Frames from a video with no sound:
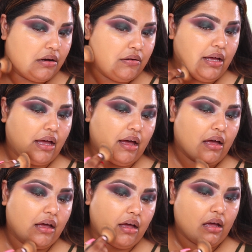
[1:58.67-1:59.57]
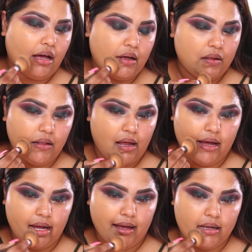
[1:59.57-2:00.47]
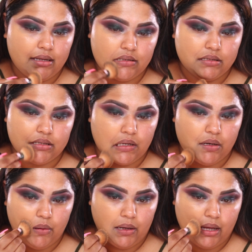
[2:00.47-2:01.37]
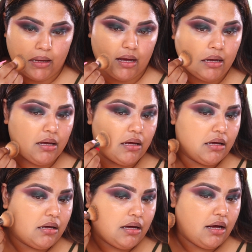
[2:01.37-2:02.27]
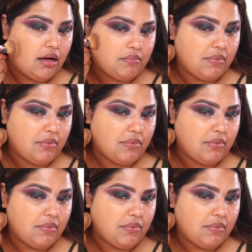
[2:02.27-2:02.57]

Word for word: okay, I like how this is going on